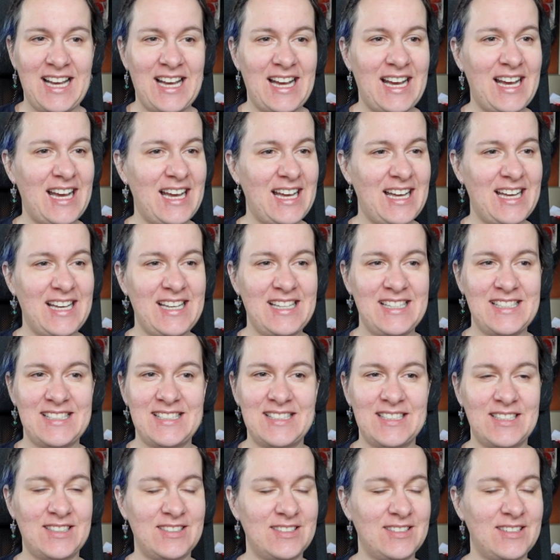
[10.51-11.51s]

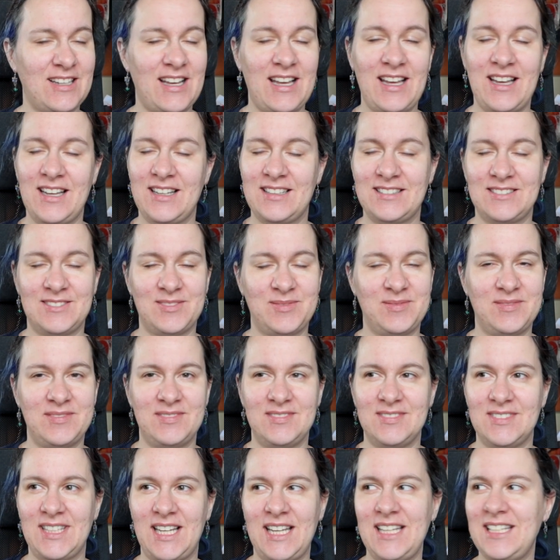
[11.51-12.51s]

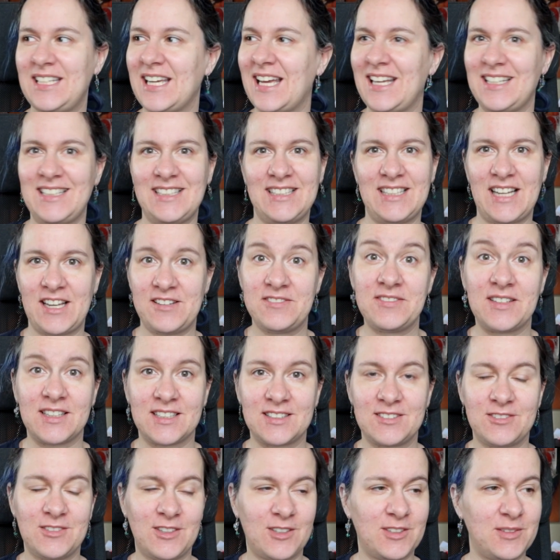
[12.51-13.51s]
it had an
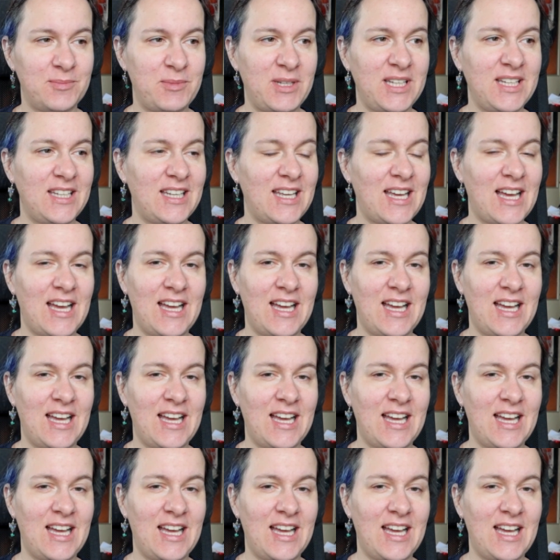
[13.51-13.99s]
effect on me,